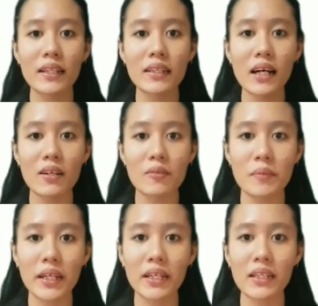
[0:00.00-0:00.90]

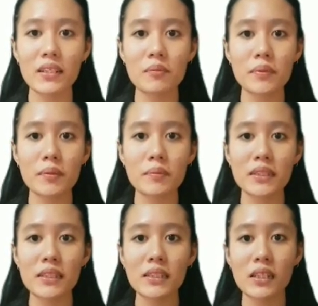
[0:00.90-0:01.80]
Data on mechanical
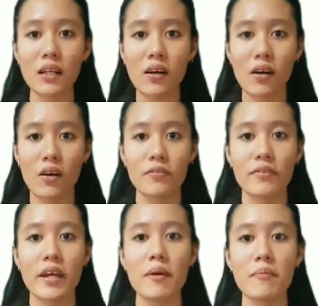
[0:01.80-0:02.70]
properties
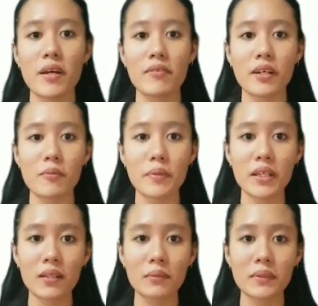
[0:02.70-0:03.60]
of hemp
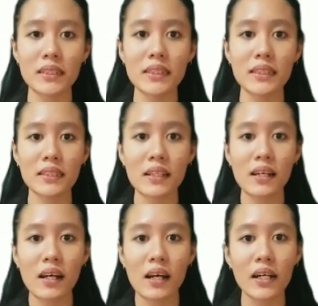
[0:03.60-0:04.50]
FRP composites
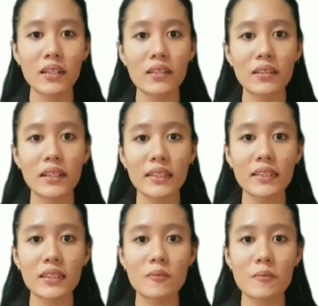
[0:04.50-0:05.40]
are
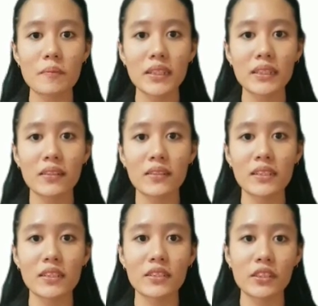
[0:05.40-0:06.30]
collected based
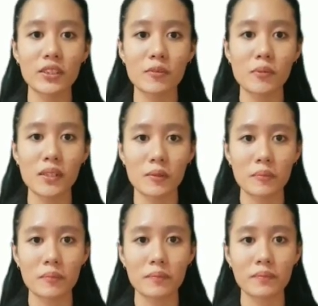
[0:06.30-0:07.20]
on literature
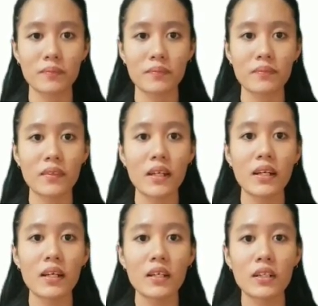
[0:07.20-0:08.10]
work.
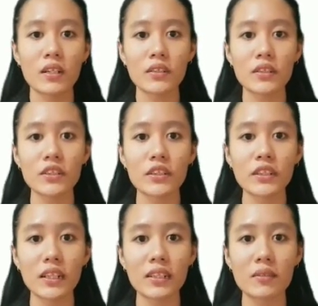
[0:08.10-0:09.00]

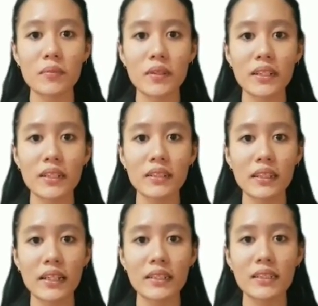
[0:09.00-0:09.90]
Construct the
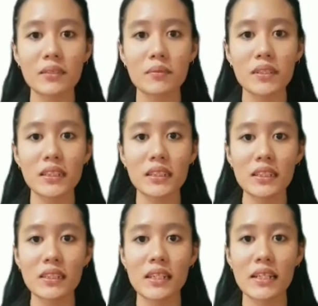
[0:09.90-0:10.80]
model and
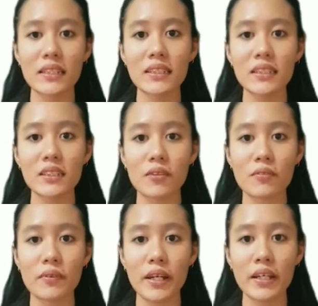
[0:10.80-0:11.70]
simulation in Ansys
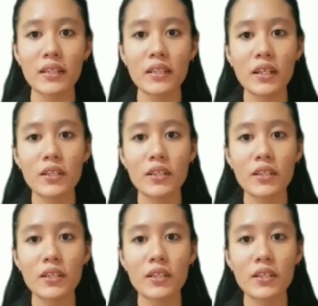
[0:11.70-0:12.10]
software